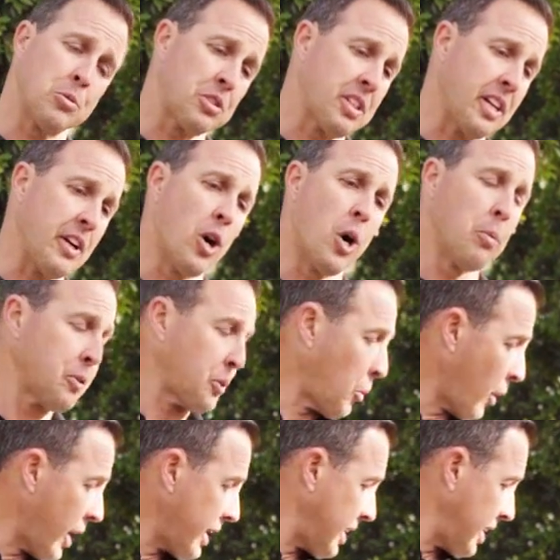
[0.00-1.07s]
We'll send you home with the
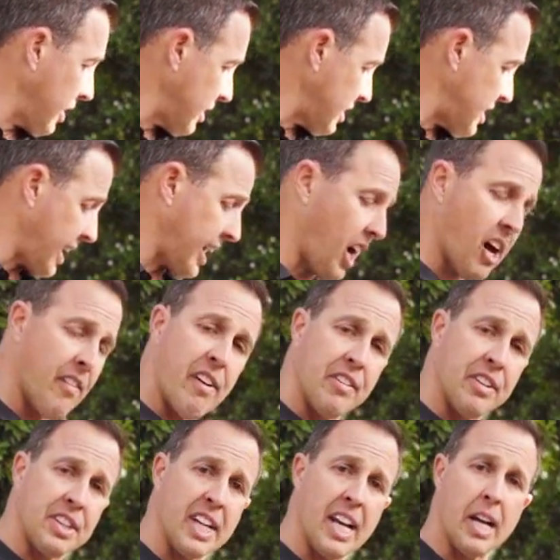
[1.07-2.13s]
right gear to take care of
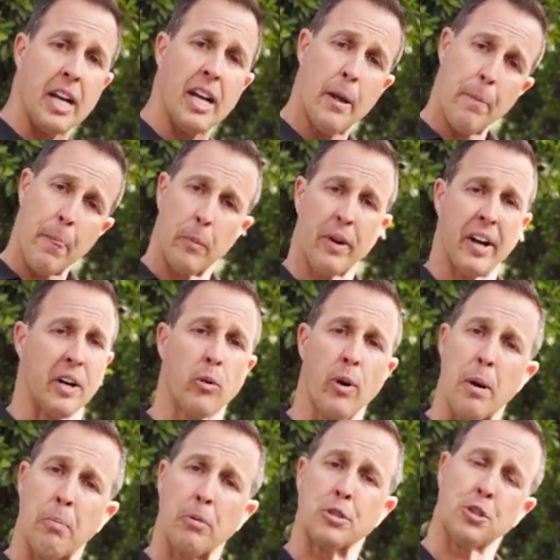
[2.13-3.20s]
everything. We've got a
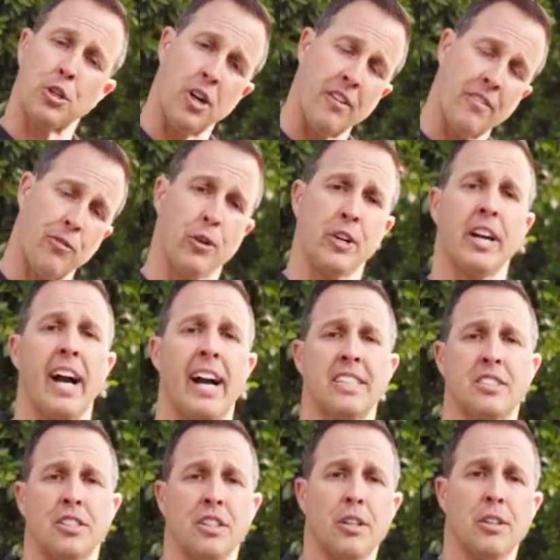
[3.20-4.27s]
great brochure for you
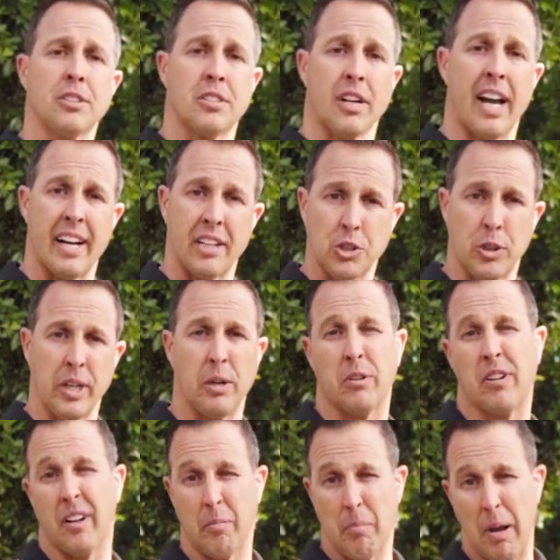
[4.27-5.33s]
guys to use to kind of treat
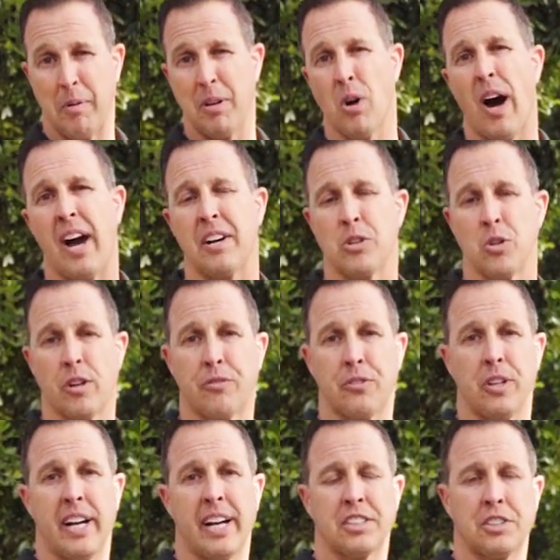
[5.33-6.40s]
and maybe know how to do it
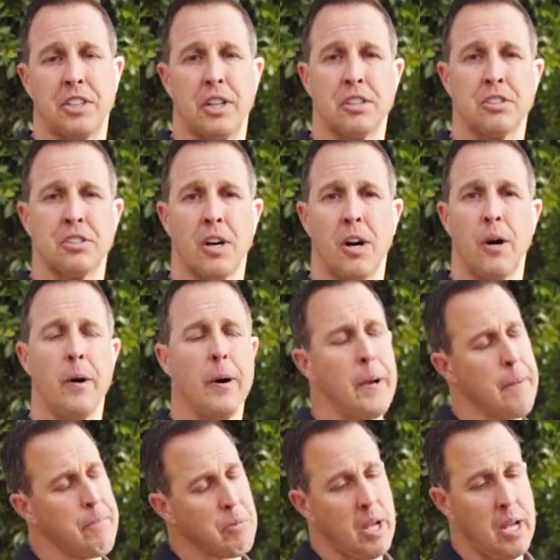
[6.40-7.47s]
for the next year or so.
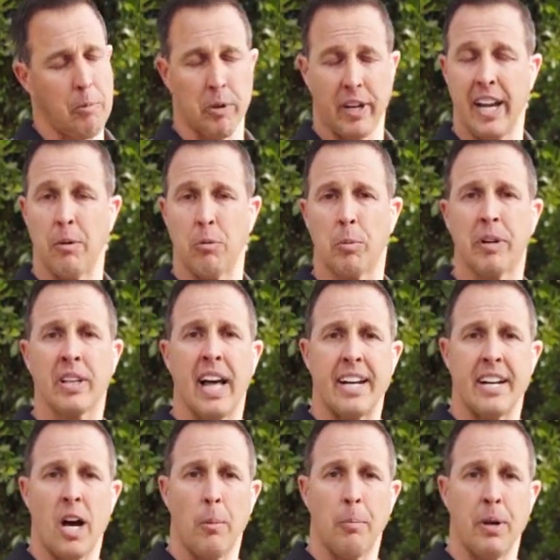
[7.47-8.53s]
And again, we'll be
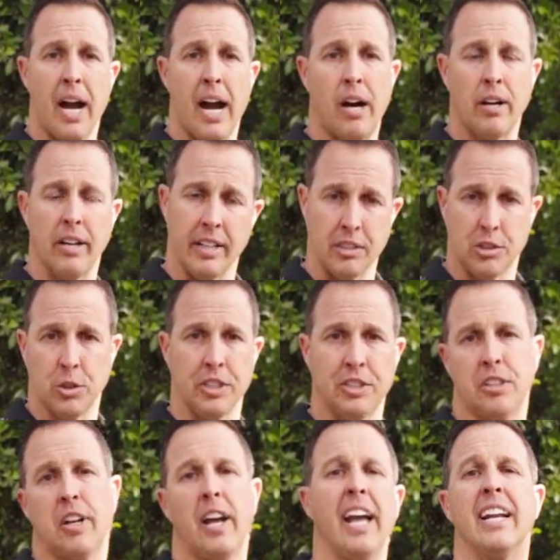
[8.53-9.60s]
glad to help you out and
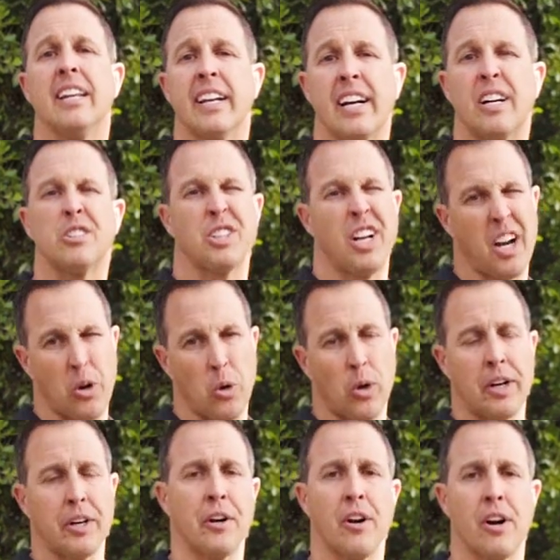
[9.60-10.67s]
treat you anything else you got
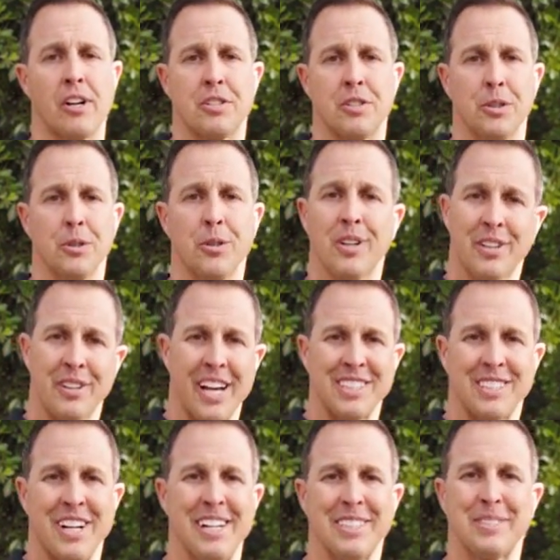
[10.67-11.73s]
going on in your yard too.
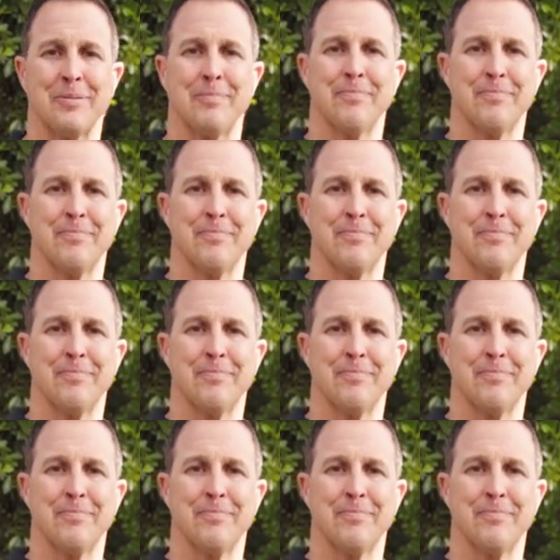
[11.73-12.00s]
Thanks guys.